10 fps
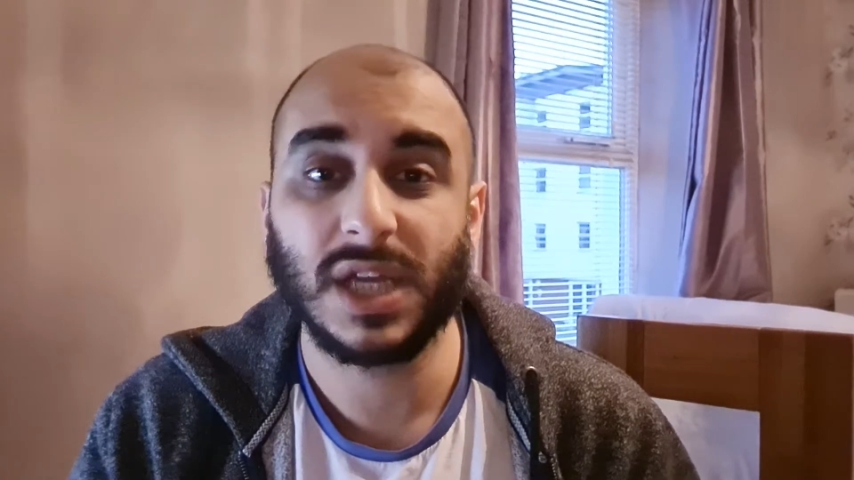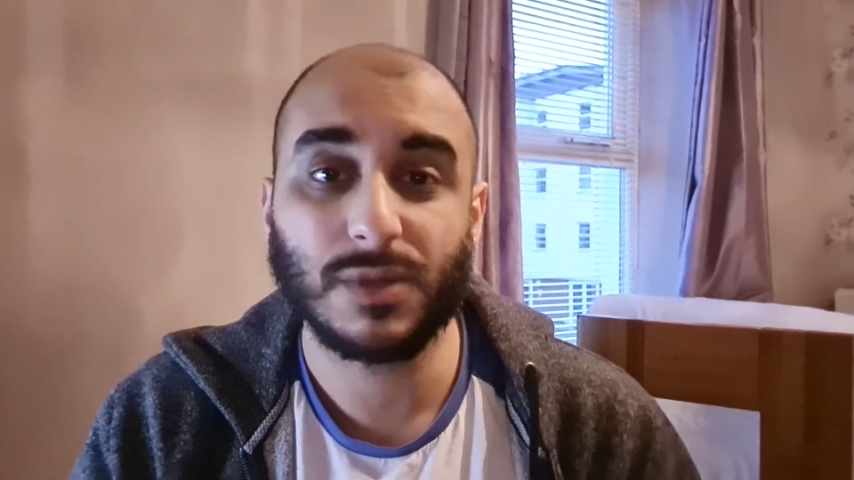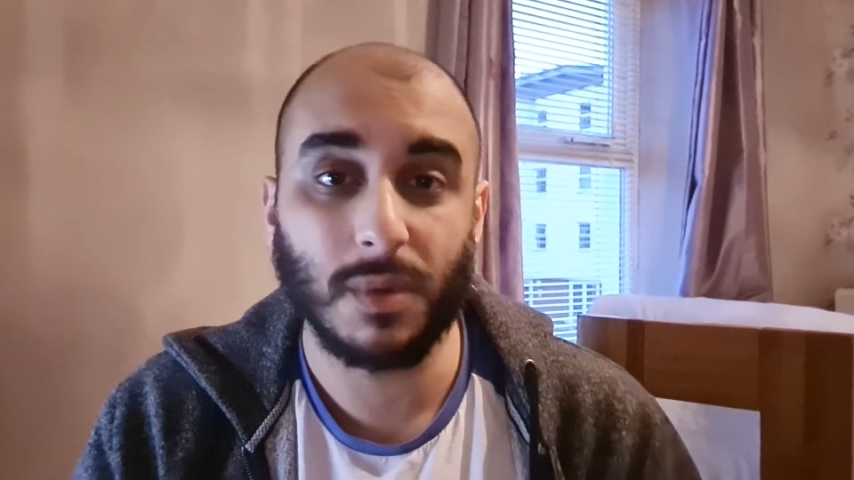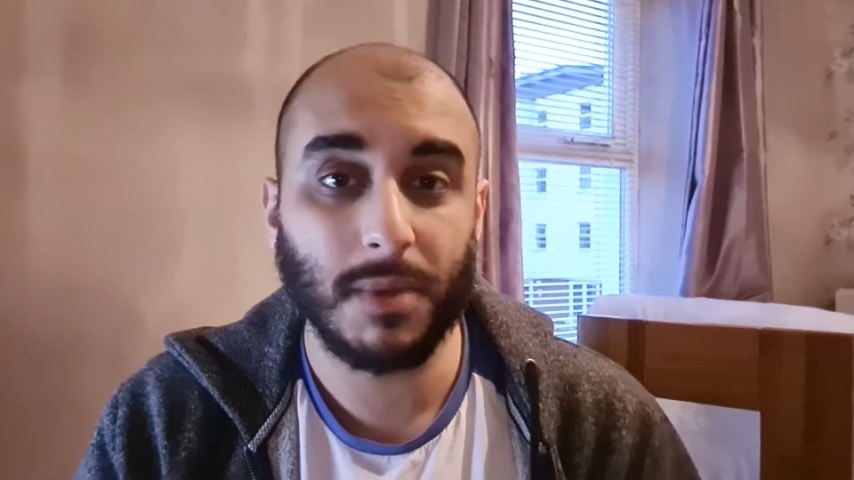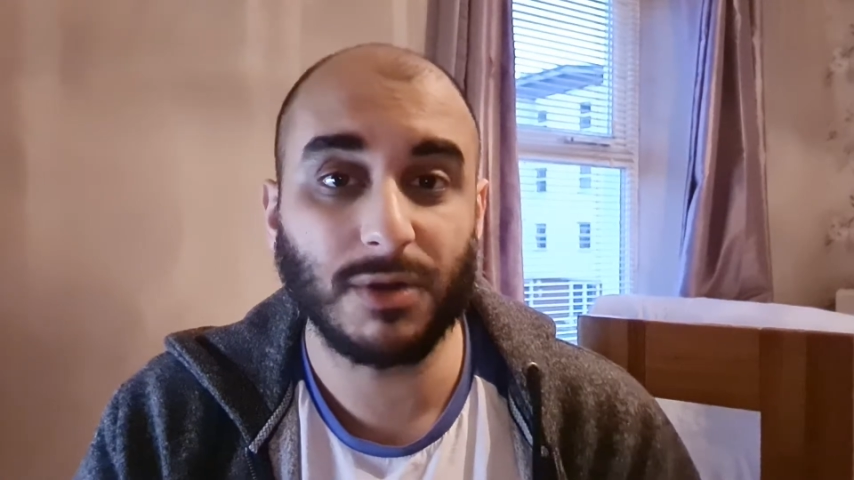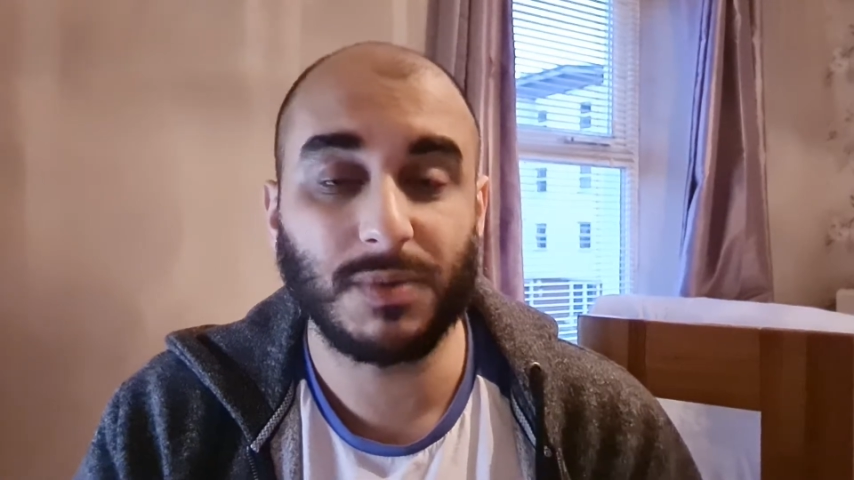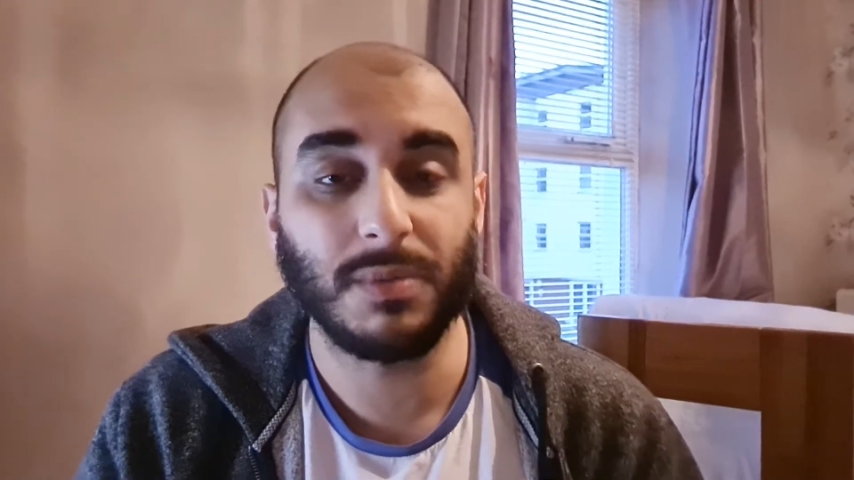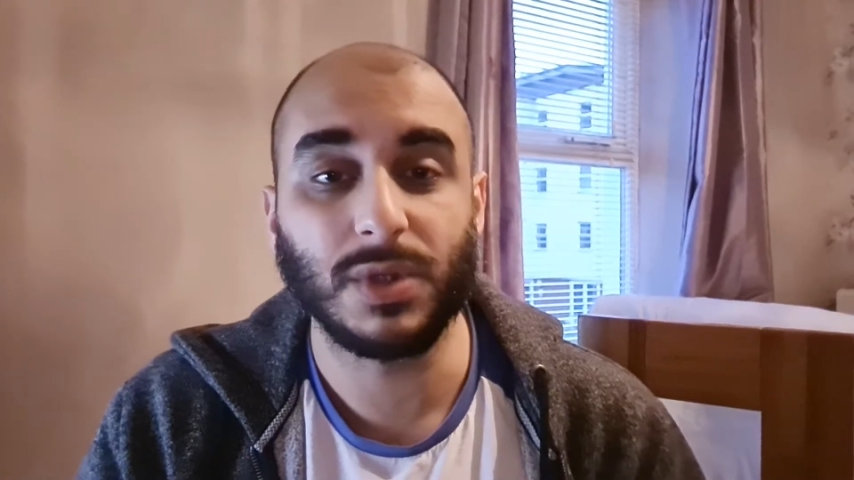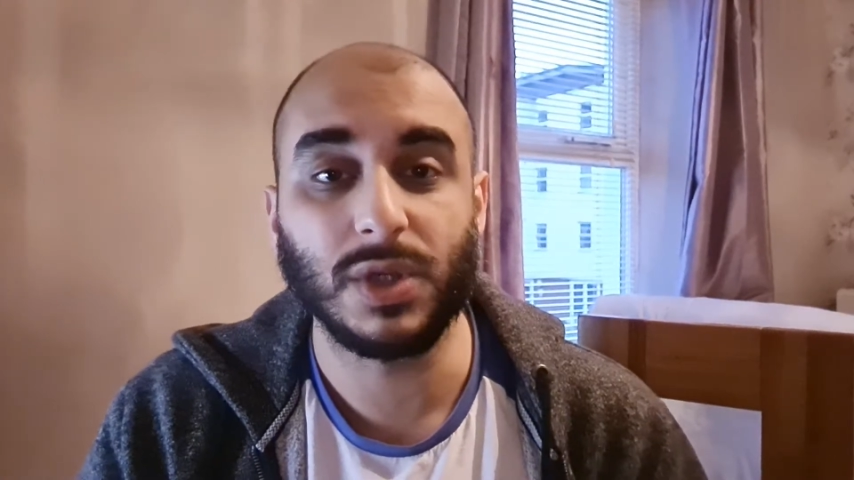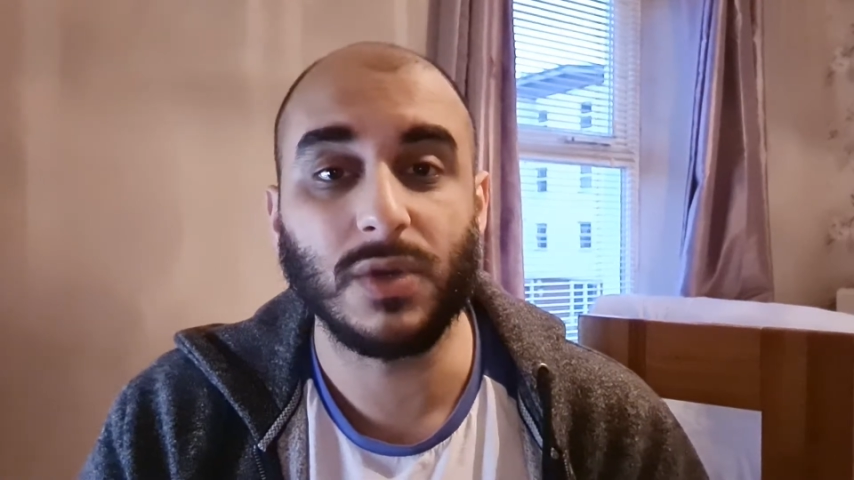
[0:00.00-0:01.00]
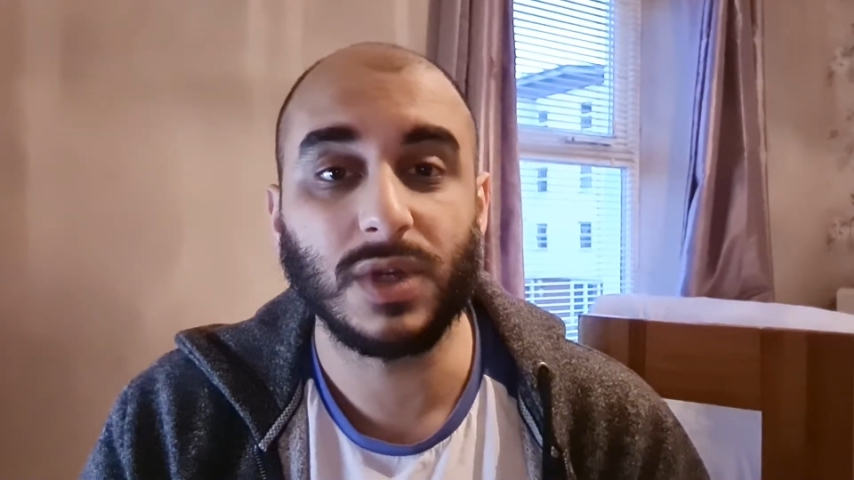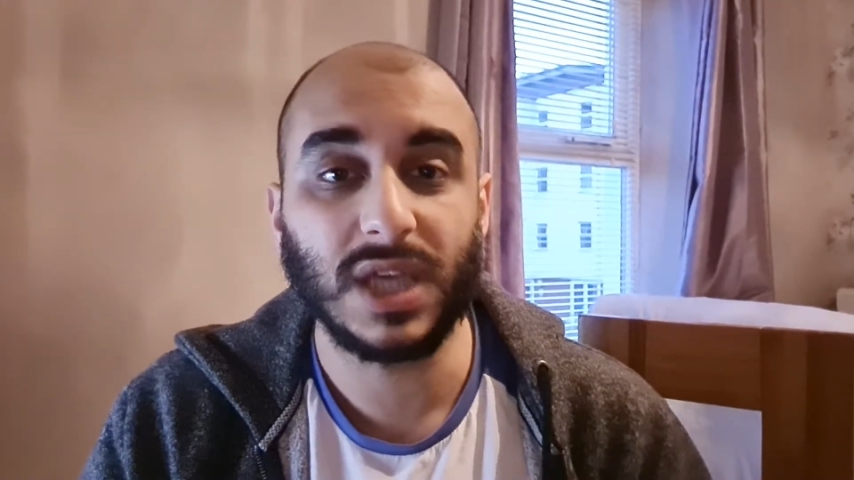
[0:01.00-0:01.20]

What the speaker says: That's what most people do.